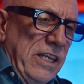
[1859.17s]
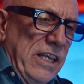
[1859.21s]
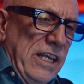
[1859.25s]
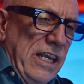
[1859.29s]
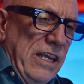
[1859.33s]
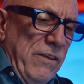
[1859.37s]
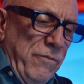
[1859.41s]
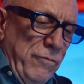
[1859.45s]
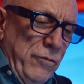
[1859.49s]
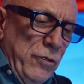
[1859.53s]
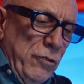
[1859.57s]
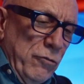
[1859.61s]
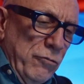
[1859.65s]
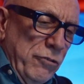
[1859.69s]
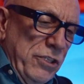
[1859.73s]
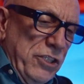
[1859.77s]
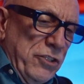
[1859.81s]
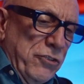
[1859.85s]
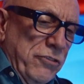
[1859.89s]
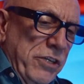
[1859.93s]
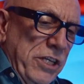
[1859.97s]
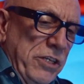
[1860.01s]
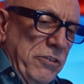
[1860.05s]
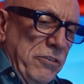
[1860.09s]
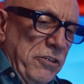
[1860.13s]
if you
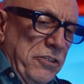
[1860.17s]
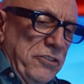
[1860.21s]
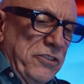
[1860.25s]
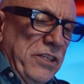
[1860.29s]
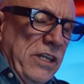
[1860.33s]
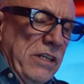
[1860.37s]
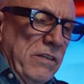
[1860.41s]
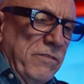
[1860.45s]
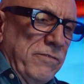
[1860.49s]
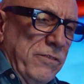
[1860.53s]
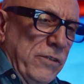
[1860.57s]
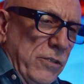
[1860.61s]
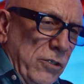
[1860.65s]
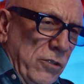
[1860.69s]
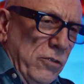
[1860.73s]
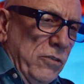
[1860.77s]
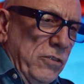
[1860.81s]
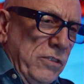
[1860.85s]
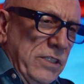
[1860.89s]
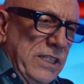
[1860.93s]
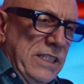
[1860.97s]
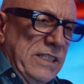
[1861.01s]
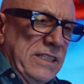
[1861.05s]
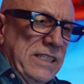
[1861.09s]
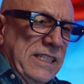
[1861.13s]
restrict yourself
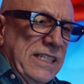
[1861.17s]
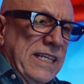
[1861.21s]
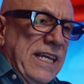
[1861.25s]
only to